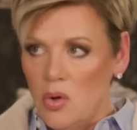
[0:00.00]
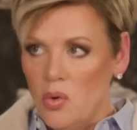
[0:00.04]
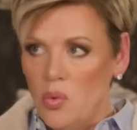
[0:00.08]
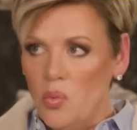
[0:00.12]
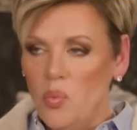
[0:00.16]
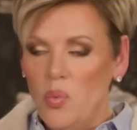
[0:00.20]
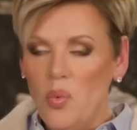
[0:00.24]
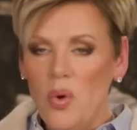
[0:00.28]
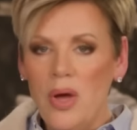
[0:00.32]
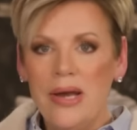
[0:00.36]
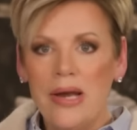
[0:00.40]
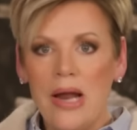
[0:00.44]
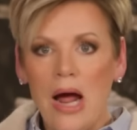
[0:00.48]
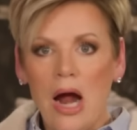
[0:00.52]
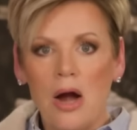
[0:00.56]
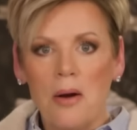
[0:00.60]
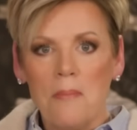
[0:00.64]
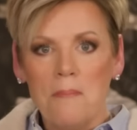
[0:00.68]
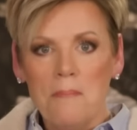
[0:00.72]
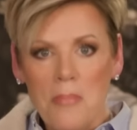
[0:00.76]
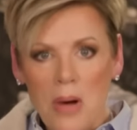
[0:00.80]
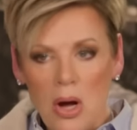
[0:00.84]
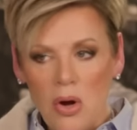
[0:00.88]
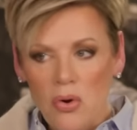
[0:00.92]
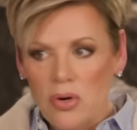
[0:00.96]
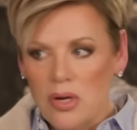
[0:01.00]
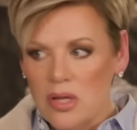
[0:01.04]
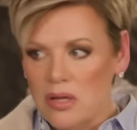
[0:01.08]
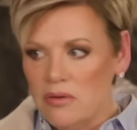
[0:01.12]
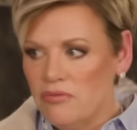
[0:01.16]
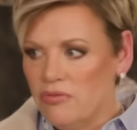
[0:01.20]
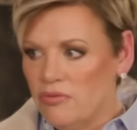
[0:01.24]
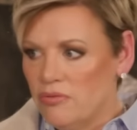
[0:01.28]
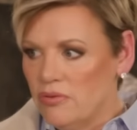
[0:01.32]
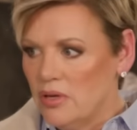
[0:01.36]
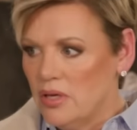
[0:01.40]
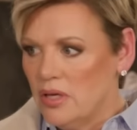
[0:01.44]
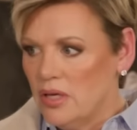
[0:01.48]
when our
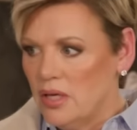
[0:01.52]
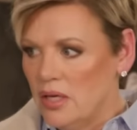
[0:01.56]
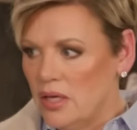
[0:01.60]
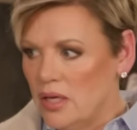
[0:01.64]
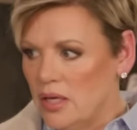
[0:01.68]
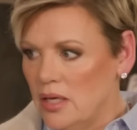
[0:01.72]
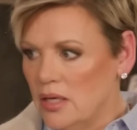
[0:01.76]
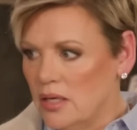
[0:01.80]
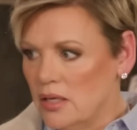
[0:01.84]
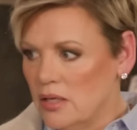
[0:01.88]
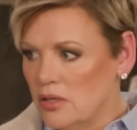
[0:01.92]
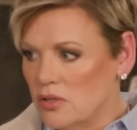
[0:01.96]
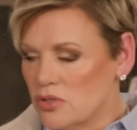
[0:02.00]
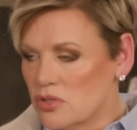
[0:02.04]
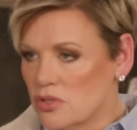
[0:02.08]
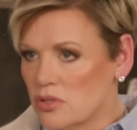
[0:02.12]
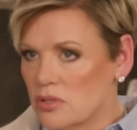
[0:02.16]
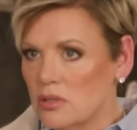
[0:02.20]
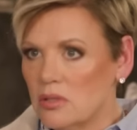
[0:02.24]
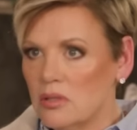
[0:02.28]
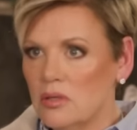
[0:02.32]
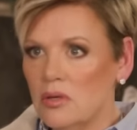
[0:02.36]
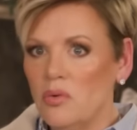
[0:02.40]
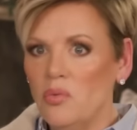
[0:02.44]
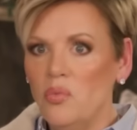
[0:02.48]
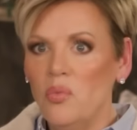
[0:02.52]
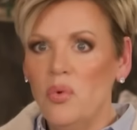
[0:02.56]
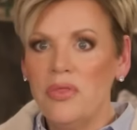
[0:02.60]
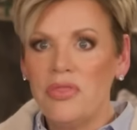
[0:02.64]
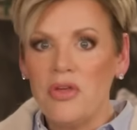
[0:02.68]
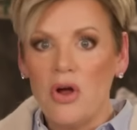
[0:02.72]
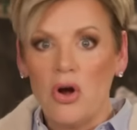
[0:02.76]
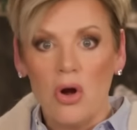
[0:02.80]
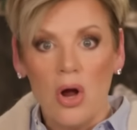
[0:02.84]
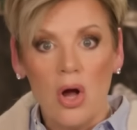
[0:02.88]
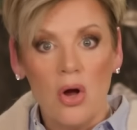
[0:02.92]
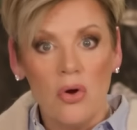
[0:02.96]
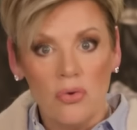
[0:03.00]
motive is with
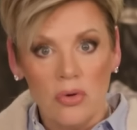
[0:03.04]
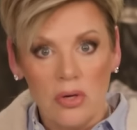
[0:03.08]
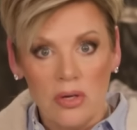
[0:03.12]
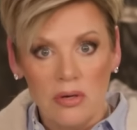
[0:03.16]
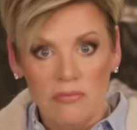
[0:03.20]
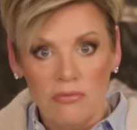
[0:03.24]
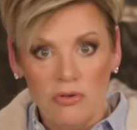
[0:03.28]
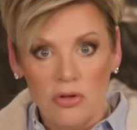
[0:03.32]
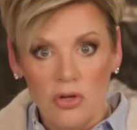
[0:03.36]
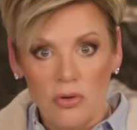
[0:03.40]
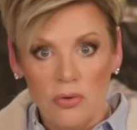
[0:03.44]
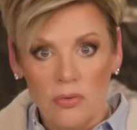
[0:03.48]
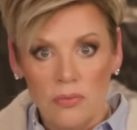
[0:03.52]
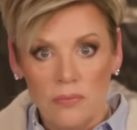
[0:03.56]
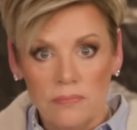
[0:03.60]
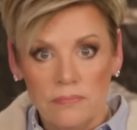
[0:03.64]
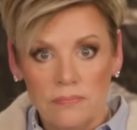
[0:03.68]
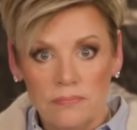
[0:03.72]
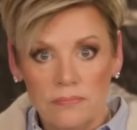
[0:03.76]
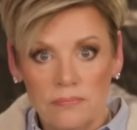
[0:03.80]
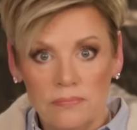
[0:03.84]
our own in view.